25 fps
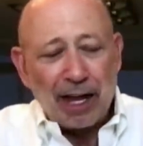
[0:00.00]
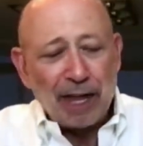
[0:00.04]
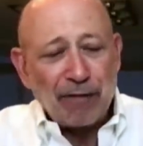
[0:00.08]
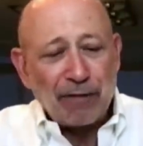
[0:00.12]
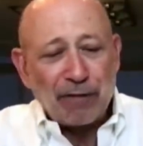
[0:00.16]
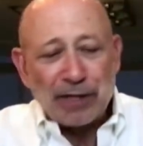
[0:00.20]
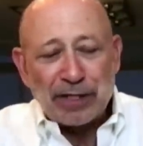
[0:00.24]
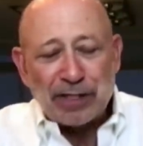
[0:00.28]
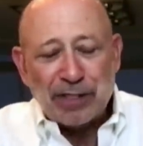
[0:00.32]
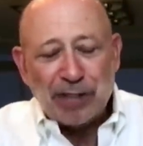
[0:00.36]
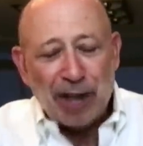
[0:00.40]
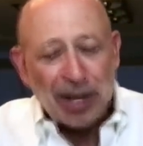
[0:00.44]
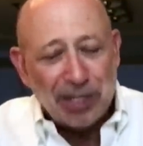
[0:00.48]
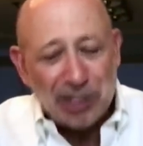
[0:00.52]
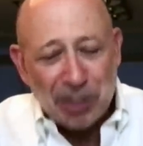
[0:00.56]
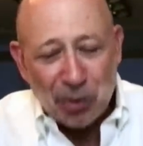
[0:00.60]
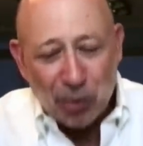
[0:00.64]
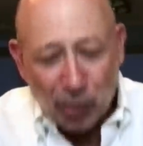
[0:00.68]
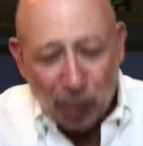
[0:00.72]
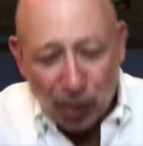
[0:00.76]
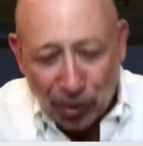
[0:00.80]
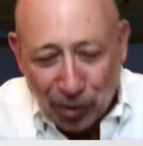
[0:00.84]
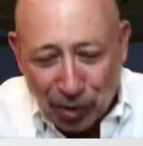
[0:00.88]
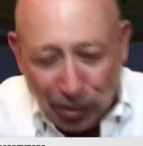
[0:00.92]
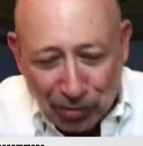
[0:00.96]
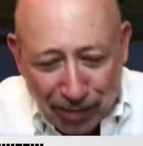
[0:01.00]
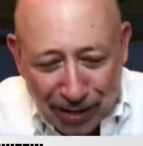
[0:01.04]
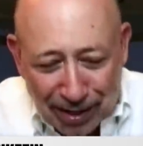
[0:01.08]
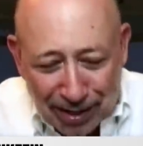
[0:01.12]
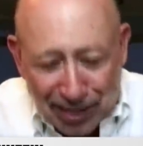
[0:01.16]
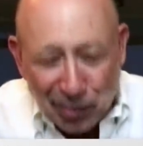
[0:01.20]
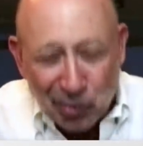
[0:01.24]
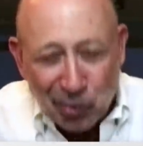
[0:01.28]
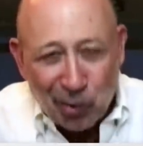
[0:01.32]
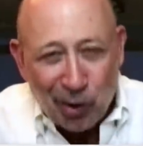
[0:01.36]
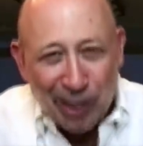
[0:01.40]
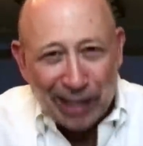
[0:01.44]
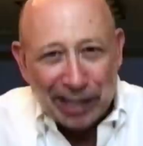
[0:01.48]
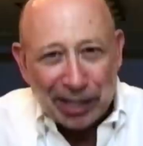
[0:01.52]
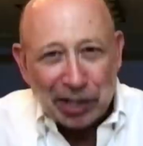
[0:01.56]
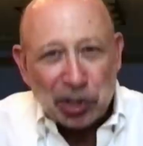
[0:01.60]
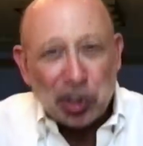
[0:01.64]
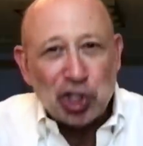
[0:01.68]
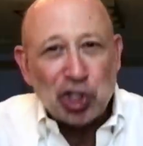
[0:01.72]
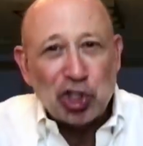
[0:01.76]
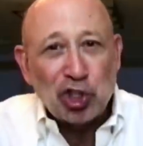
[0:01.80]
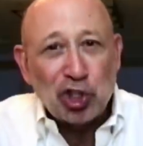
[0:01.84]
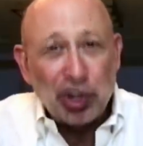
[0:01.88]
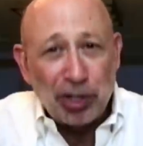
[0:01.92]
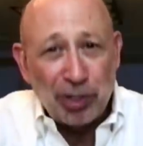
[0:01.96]
If it doesn't work, the reason why
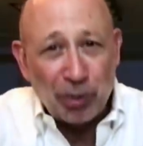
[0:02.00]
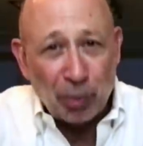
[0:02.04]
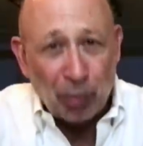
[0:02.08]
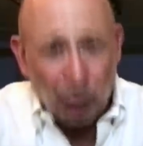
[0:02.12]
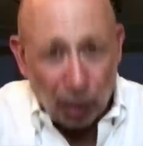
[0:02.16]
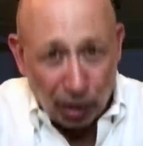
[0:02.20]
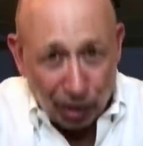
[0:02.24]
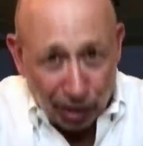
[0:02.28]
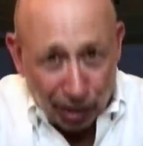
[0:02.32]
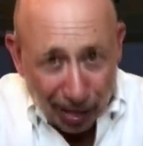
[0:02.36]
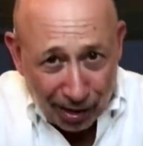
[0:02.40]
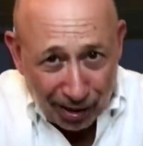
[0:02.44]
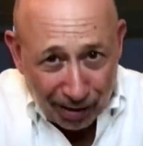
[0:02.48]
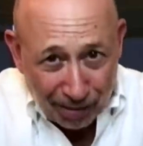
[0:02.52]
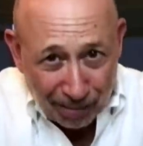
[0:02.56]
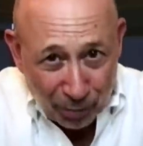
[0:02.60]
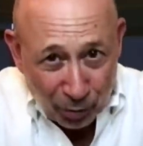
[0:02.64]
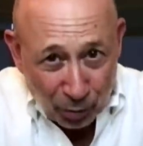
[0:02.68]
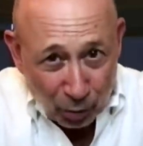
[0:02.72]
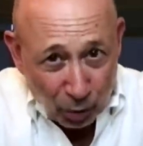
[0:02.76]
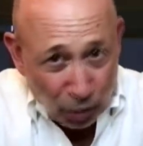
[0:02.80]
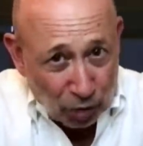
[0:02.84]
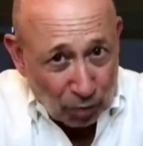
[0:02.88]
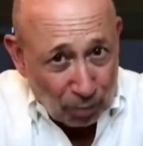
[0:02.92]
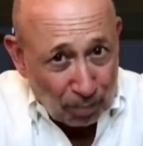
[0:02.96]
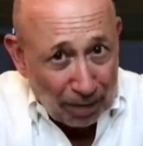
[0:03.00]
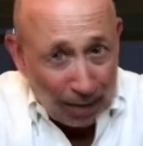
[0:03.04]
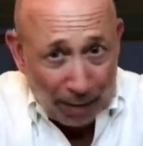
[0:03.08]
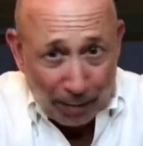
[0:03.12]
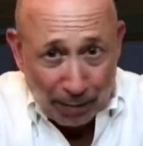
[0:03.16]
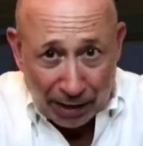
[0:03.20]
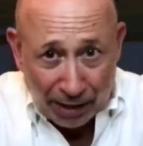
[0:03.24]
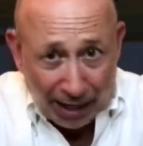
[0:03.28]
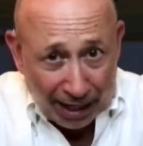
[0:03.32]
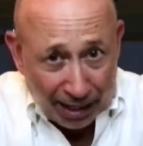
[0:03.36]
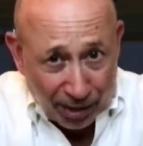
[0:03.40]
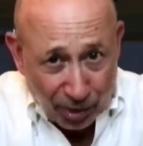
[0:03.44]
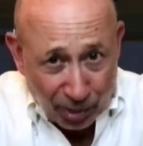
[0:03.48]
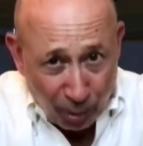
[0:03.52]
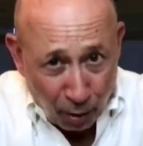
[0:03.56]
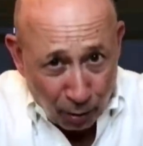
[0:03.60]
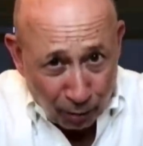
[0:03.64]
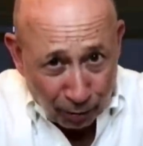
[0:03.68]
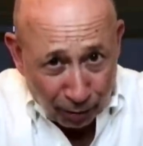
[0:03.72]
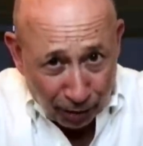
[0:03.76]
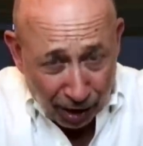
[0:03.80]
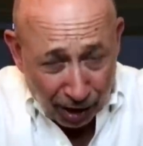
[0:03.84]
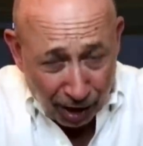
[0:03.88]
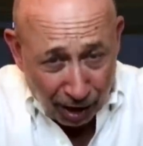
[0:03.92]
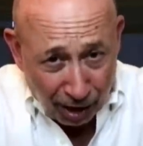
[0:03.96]
it shouldn't work, which maybe gets
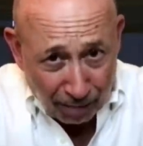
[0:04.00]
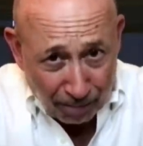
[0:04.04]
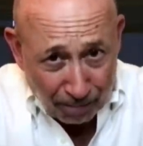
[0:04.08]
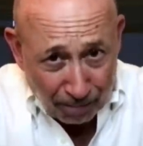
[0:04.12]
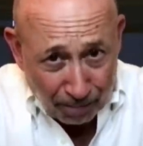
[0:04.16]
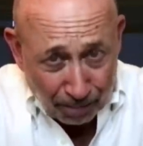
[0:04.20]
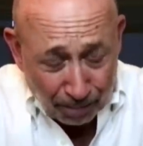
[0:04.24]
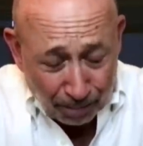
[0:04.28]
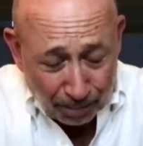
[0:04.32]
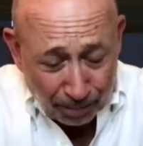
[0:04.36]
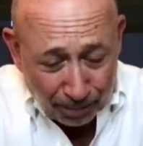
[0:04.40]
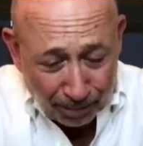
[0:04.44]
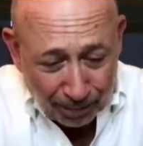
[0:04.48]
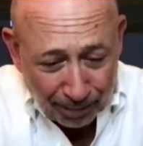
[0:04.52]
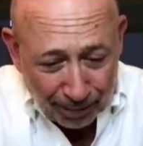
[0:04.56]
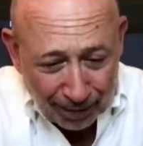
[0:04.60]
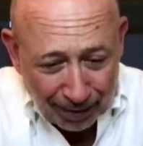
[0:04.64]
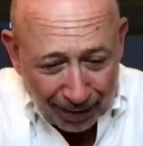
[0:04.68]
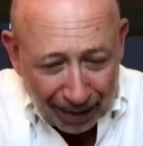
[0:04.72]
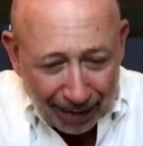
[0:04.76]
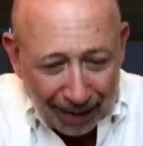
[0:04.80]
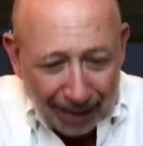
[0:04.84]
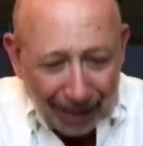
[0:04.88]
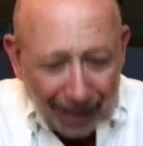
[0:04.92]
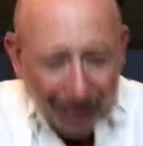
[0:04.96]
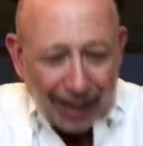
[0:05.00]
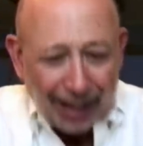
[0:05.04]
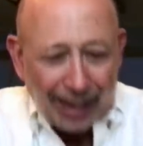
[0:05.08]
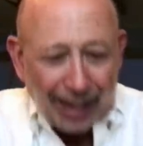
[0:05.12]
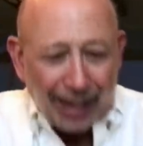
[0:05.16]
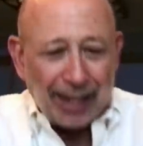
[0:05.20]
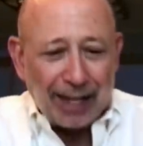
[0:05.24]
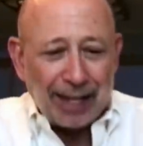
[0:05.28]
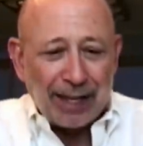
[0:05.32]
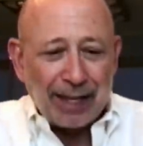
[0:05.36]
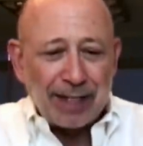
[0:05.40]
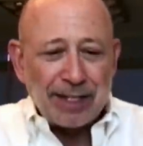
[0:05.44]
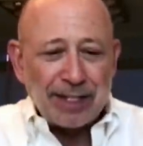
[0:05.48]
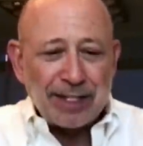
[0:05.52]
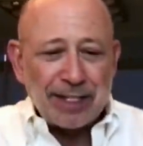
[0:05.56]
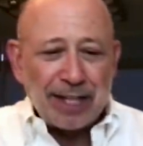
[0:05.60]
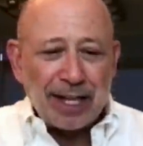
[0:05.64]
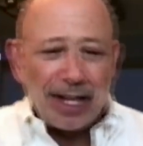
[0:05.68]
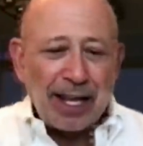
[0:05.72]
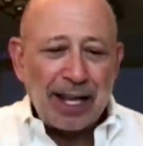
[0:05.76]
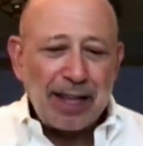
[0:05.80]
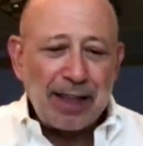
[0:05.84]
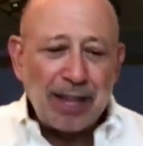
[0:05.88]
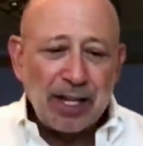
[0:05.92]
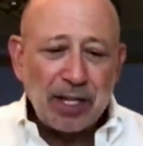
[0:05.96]
overcome, is
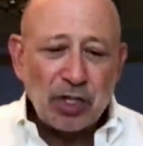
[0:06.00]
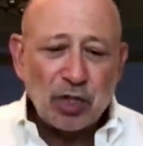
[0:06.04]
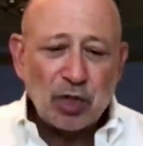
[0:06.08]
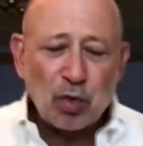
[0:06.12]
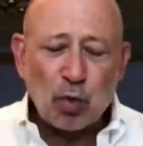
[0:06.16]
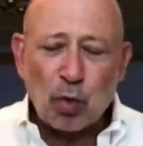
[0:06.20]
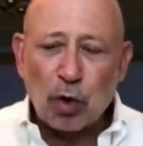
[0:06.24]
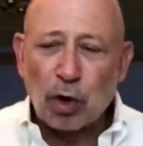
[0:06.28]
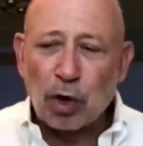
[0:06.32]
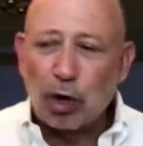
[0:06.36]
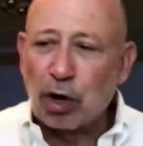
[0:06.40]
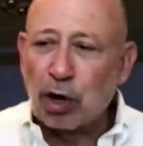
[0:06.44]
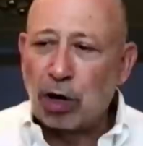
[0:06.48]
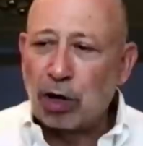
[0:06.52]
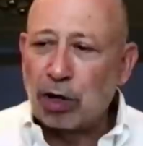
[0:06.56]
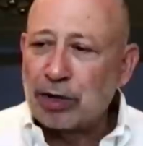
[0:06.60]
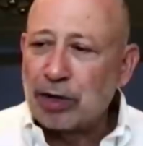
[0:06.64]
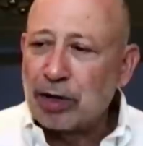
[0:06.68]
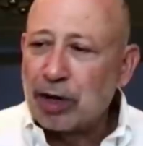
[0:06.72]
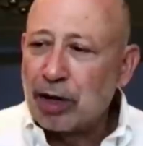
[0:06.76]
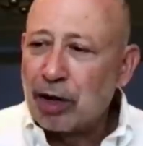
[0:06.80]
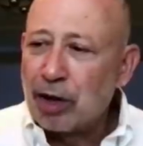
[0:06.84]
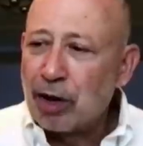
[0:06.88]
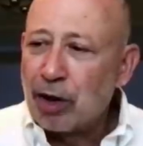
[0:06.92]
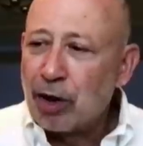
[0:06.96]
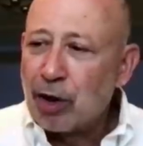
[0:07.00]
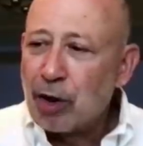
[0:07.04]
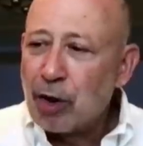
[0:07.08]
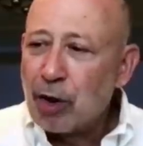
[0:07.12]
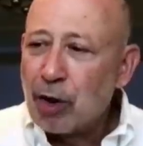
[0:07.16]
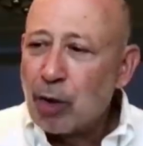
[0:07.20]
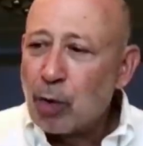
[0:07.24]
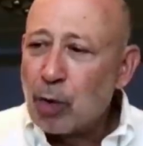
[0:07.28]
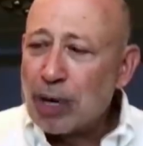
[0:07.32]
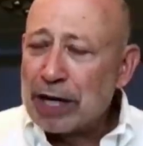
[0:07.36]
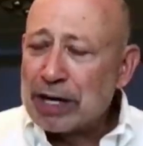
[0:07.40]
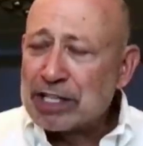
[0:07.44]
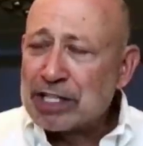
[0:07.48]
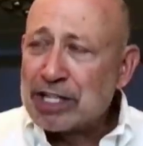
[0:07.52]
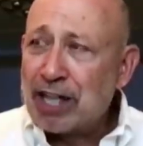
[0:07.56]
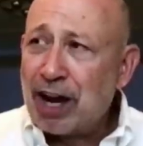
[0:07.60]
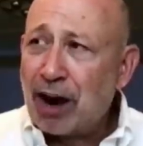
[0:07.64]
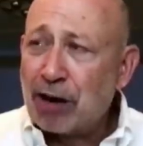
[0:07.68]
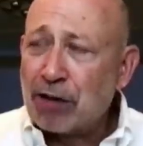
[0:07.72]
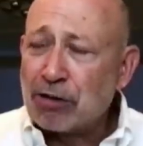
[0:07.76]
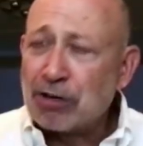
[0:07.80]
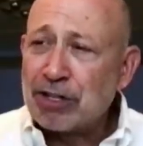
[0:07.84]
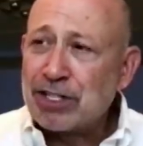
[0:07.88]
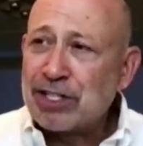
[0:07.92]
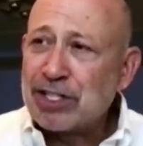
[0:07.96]
in this world where
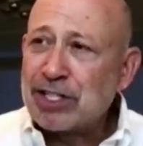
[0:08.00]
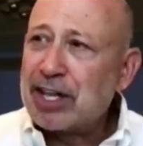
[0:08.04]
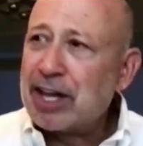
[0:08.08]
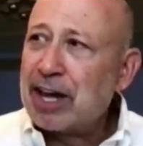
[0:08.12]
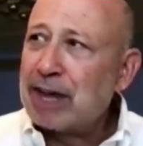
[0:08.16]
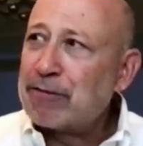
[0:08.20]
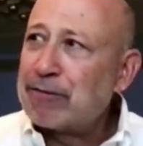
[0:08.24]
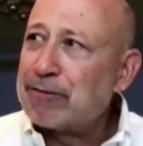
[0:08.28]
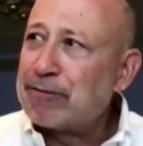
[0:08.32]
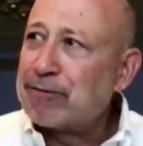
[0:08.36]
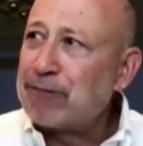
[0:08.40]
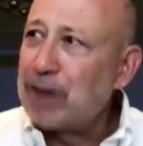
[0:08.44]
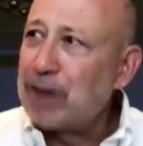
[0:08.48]
terrorists get